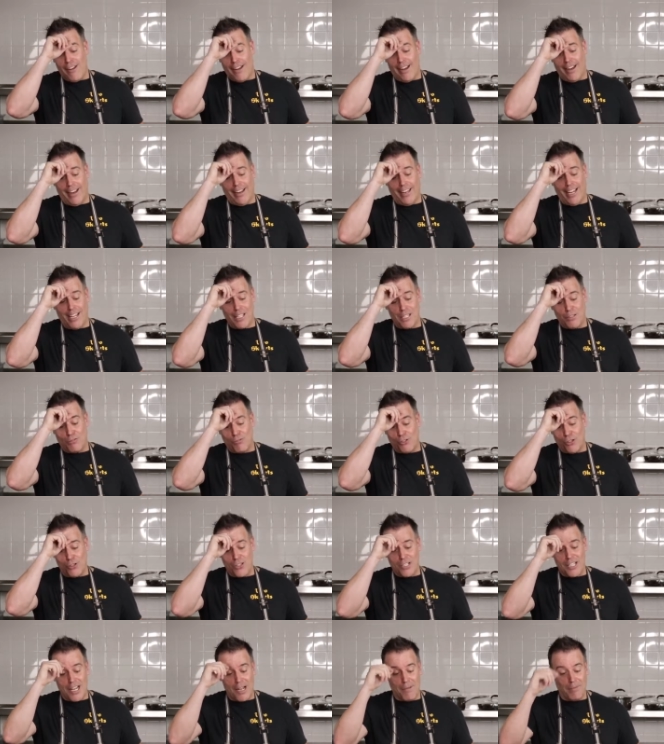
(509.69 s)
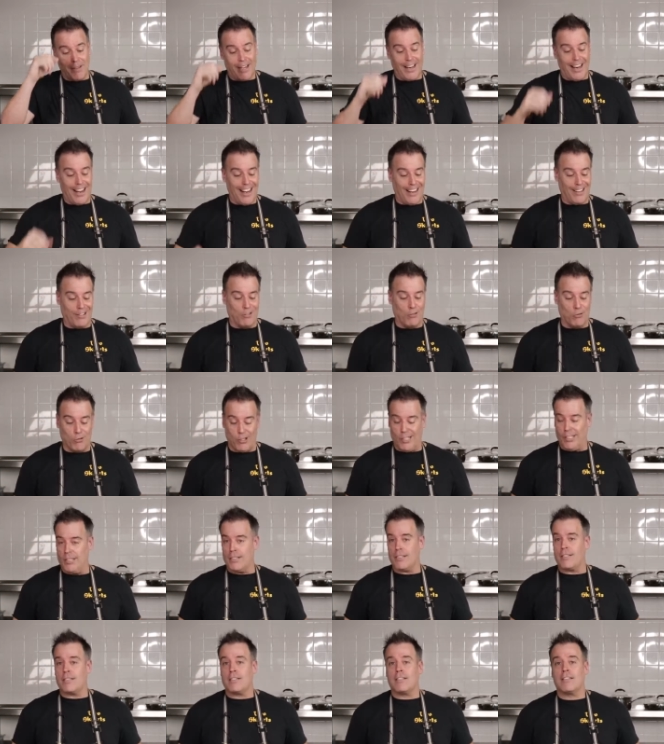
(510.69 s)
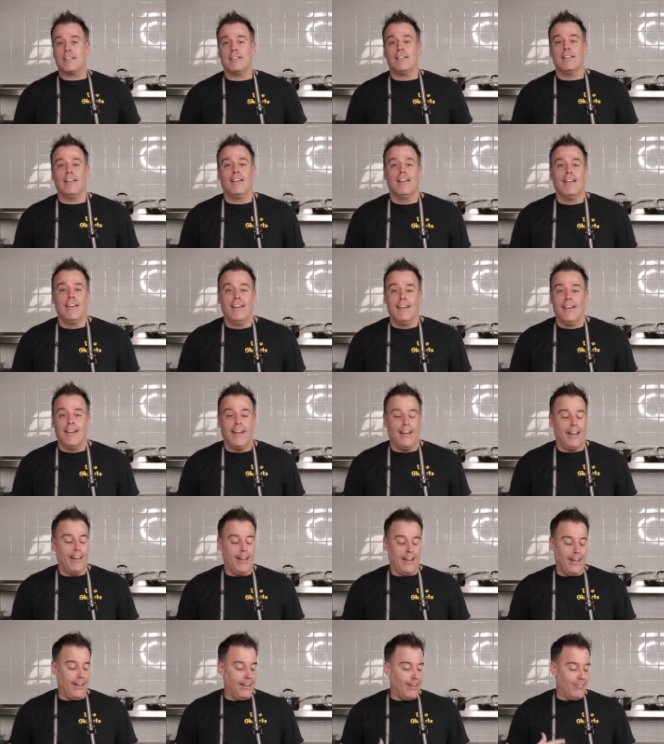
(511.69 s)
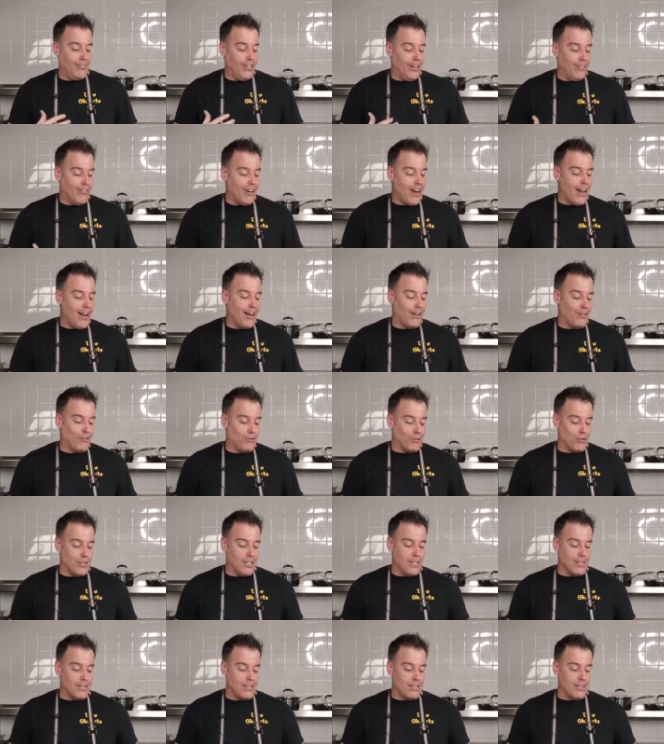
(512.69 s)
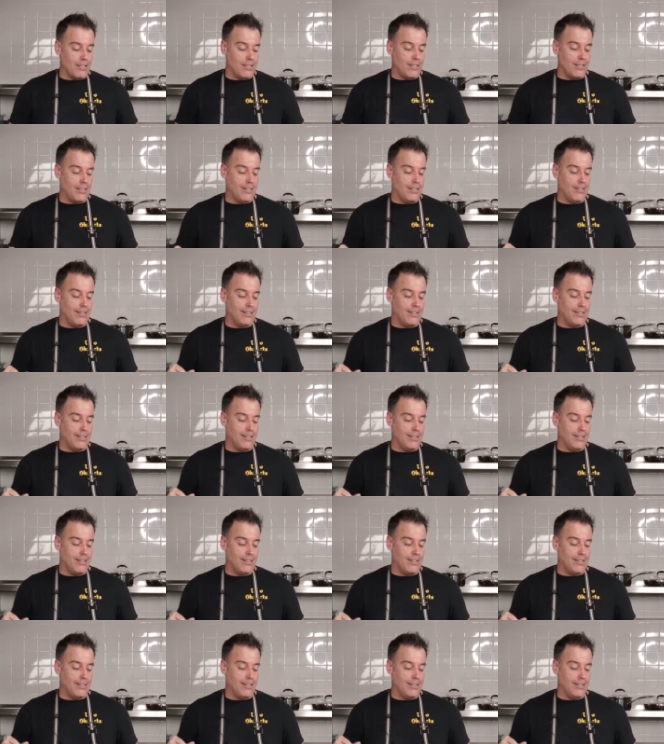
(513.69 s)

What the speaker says: And that's the first time that I had grits, and I've never had grits